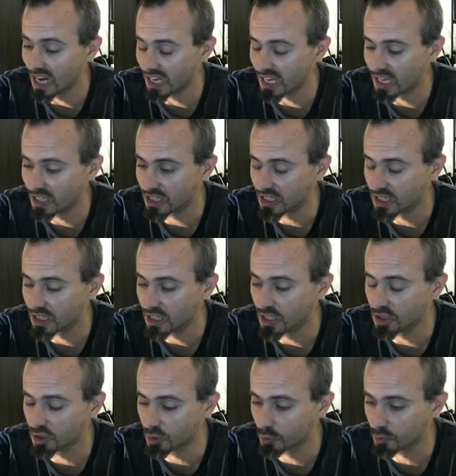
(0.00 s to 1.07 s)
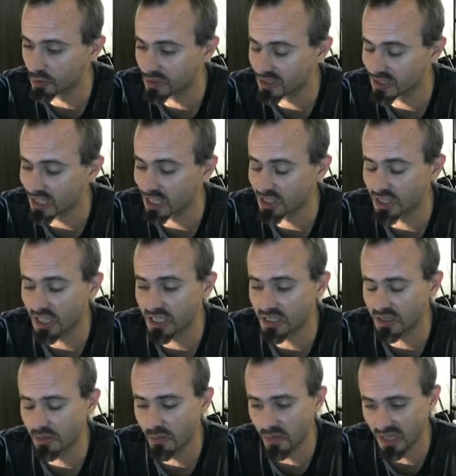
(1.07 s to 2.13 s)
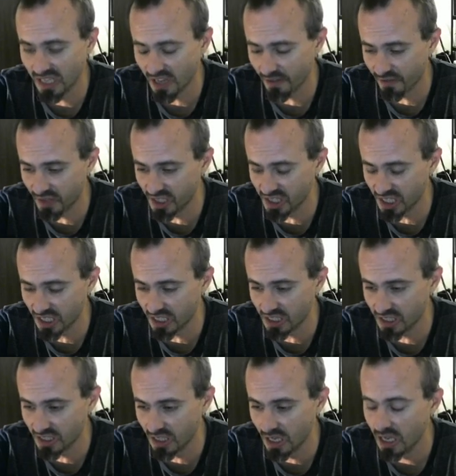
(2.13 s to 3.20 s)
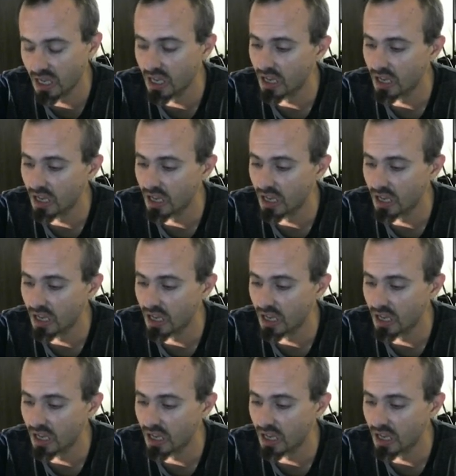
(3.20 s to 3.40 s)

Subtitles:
delicate issues such as metaphysics,